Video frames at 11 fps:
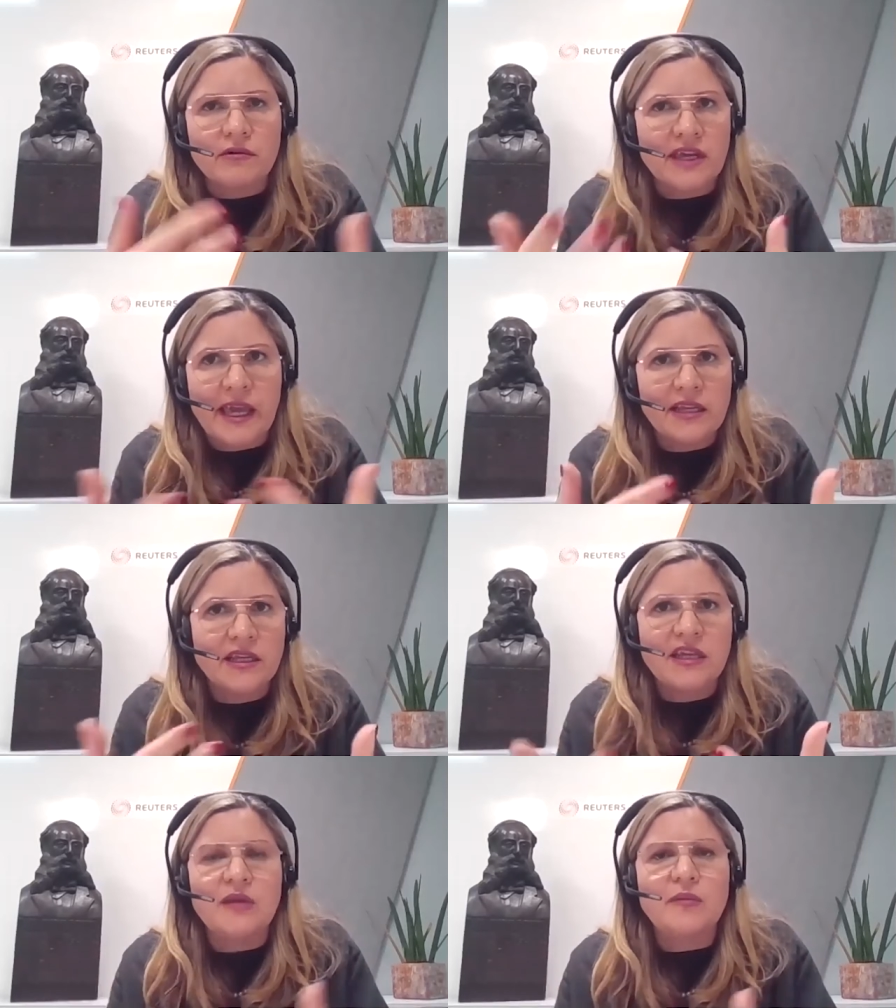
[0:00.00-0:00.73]

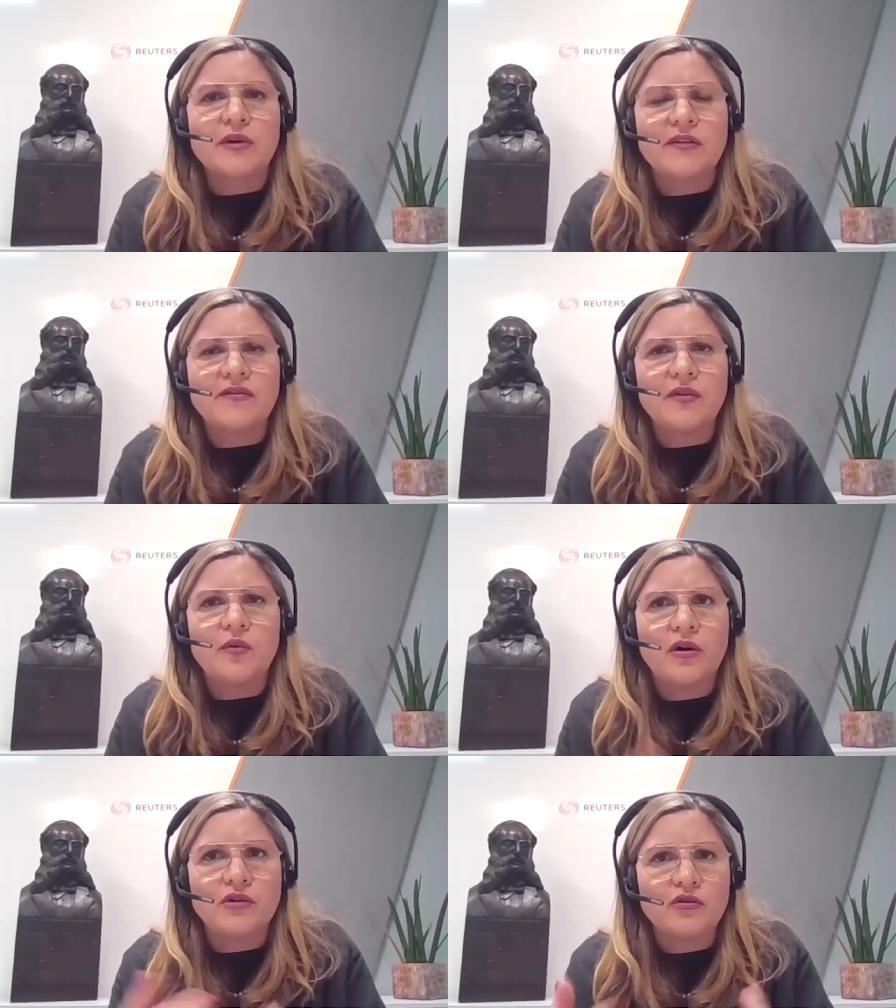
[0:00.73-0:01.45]
gatekeeper, if
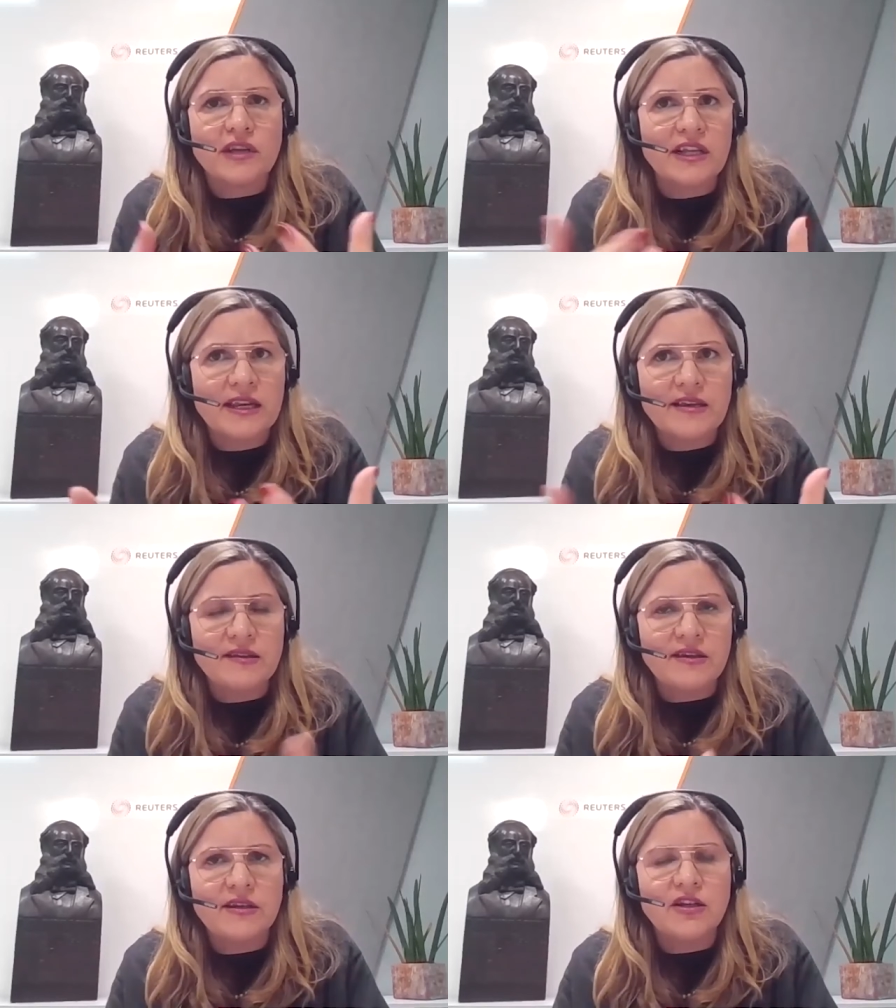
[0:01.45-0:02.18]
you want, or at
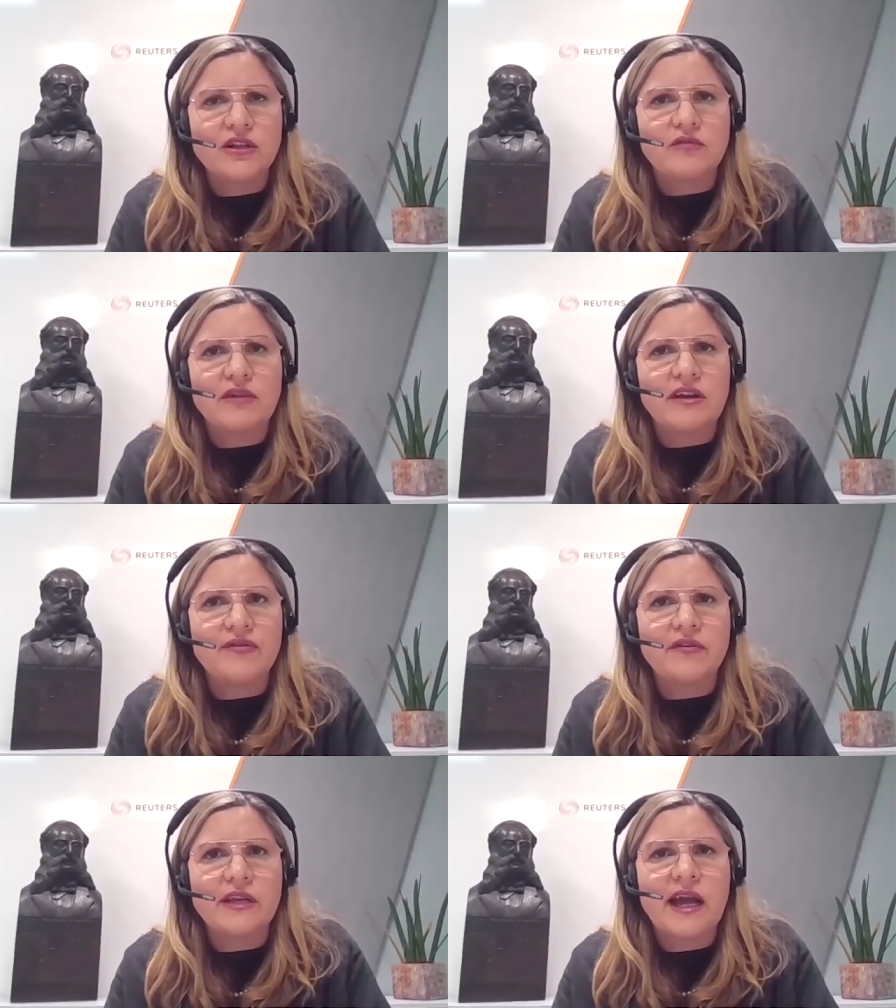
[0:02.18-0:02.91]
least initial
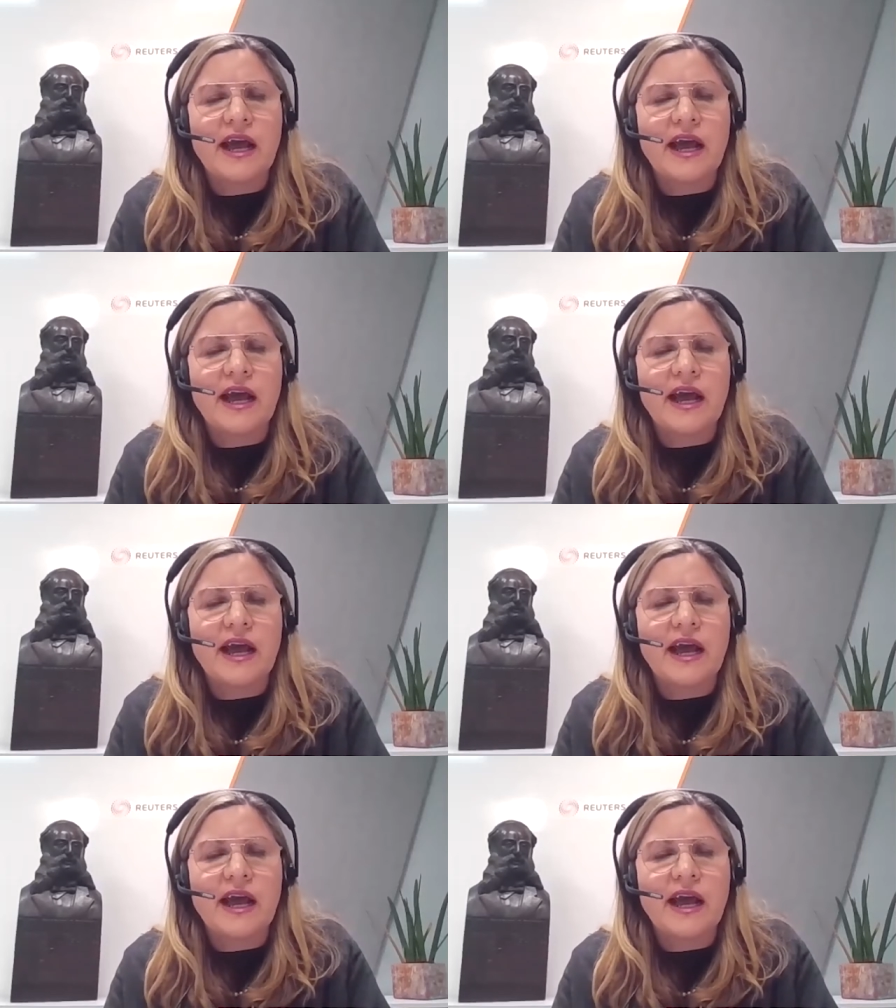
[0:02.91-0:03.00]
referee.